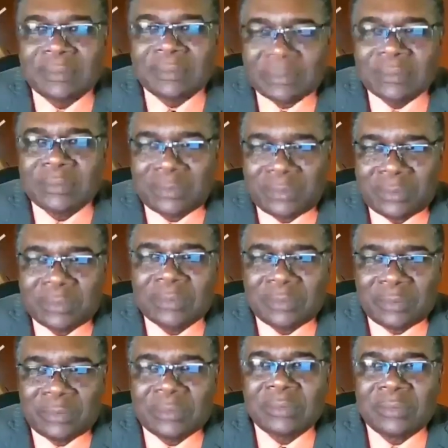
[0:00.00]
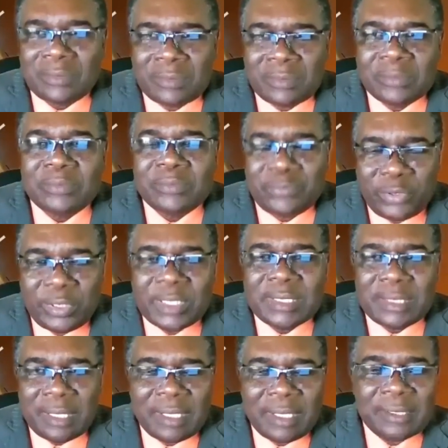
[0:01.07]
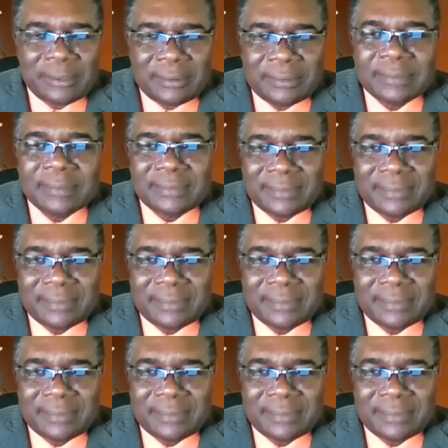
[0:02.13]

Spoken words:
probably wouldn't have a job. And so, praise yes, God.